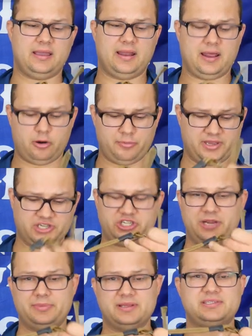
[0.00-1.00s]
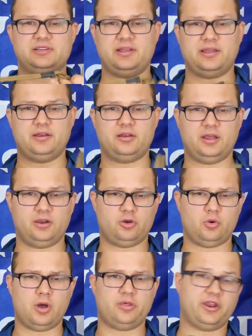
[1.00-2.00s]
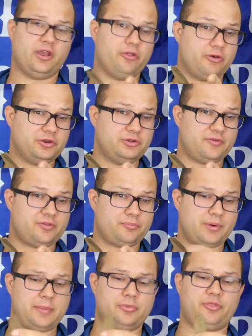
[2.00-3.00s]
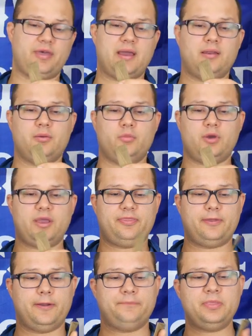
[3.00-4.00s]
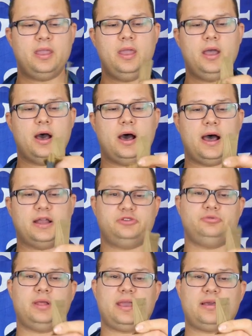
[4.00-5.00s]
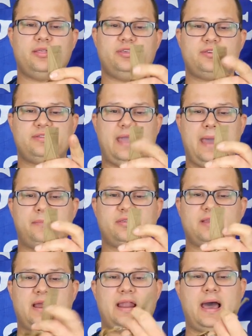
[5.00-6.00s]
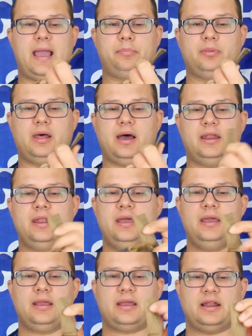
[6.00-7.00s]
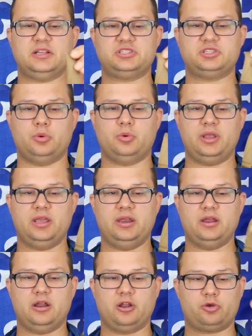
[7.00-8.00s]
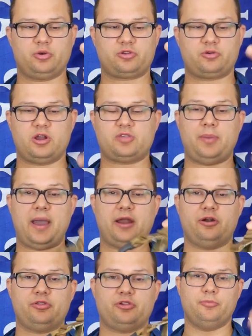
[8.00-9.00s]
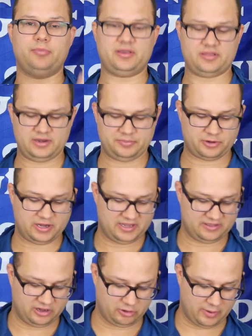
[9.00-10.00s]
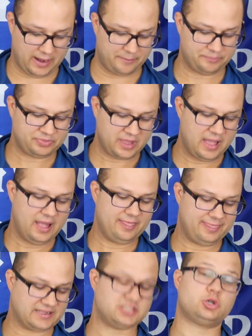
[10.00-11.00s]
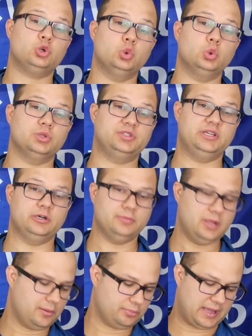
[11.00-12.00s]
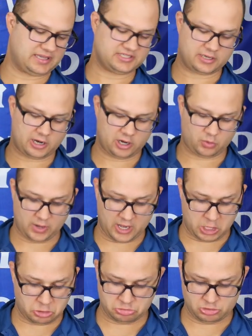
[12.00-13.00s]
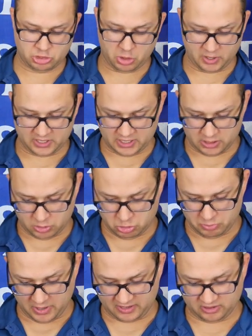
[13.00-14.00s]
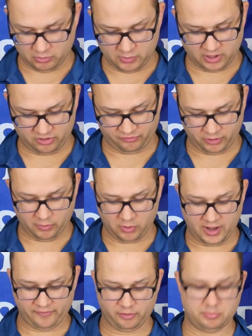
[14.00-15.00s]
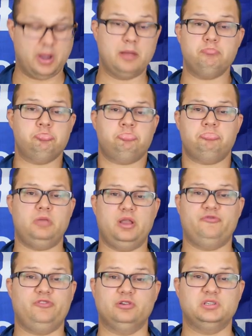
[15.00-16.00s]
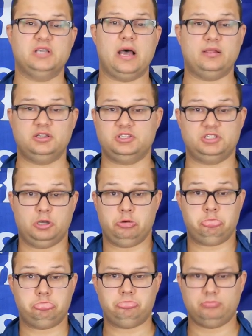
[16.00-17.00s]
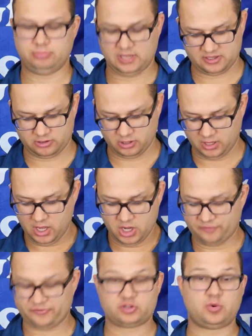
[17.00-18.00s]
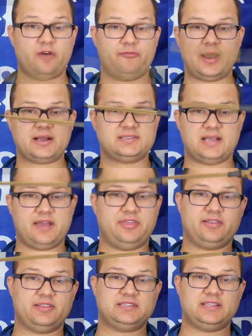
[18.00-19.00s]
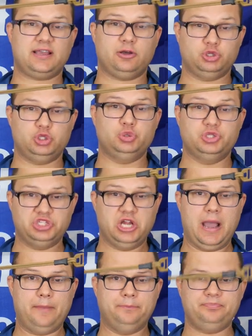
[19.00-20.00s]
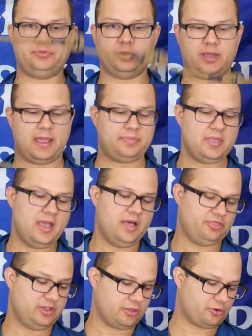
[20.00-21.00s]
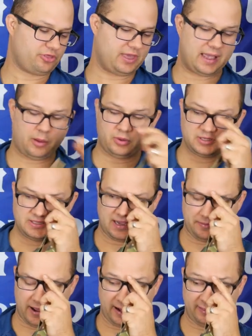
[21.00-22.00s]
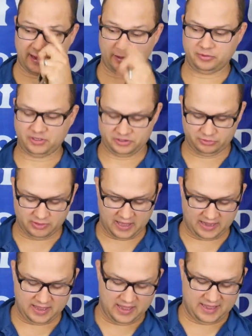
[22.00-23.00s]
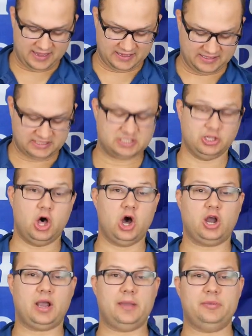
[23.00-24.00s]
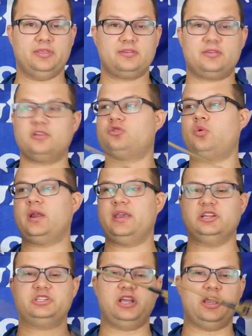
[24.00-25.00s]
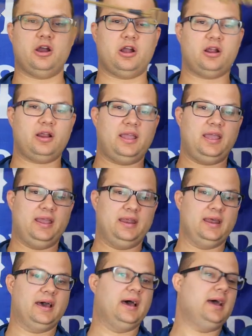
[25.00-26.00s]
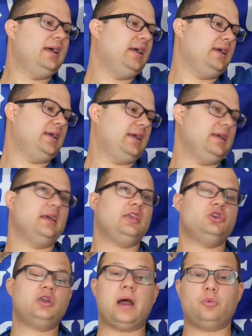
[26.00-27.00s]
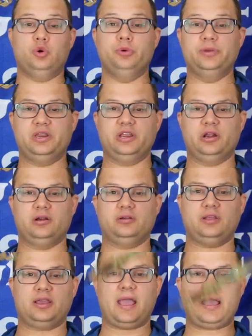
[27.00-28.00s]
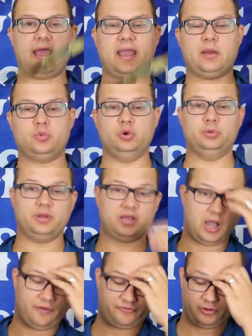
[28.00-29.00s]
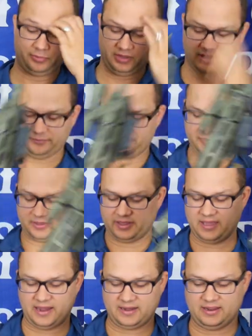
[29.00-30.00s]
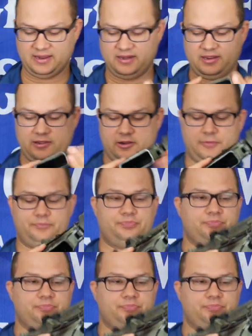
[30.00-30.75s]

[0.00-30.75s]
And I don't mean cheap necessarily in quality, although I do have some problems with that. We'll get there. I do like this tab. It's got Hypalon kind of sewn in on a crisscross pattern, makes it pretty easy to grab. That's a cool deal. Plastic hardware, no idea who makes it, where it's from, whatever, but it feels solid, so that's good. For 12 bucks, I think the sling will do the job, okay? The other thing I will say about it that I really do like is it's long. I mean, this is a 20-inch AR, and you got room in here. Like, I got room to comfortably get in here.